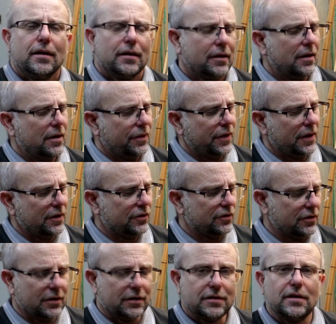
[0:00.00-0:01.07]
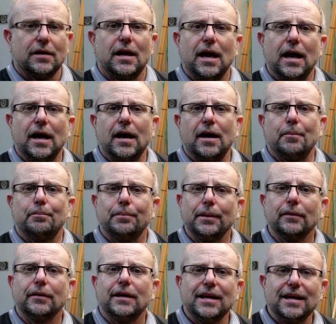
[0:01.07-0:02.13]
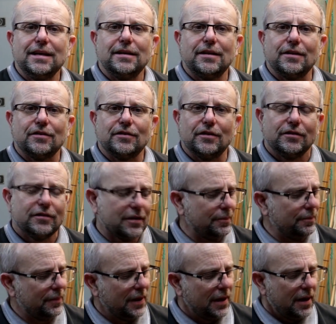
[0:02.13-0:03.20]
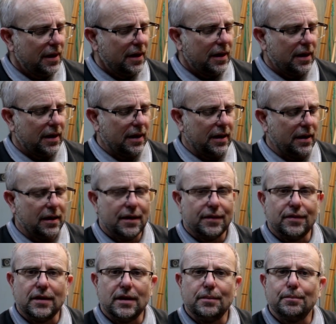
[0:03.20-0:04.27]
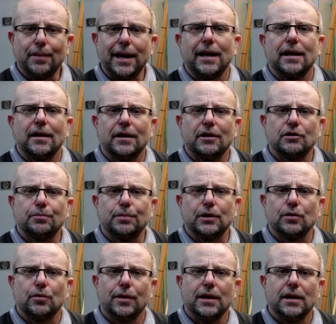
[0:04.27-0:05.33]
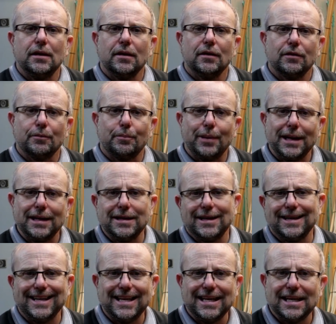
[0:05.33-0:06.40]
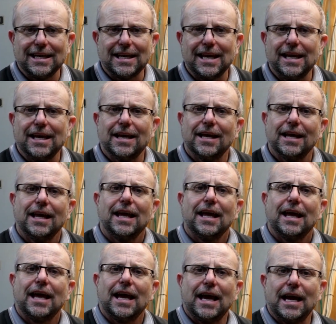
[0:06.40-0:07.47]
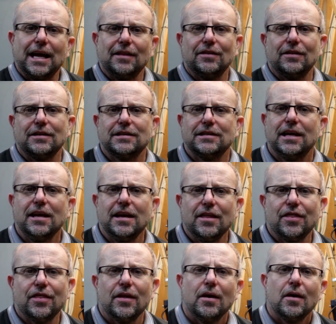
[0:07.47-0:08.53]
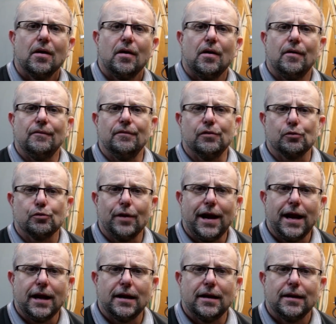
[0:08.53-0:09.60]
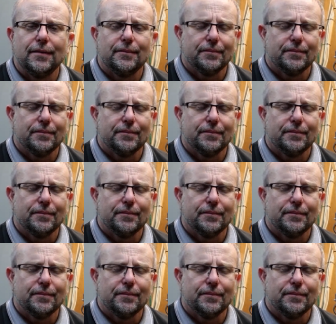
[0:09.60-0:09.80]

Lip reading: Now, things that are built into the system are the backlash between the pinion gear here and the teeth of the rack,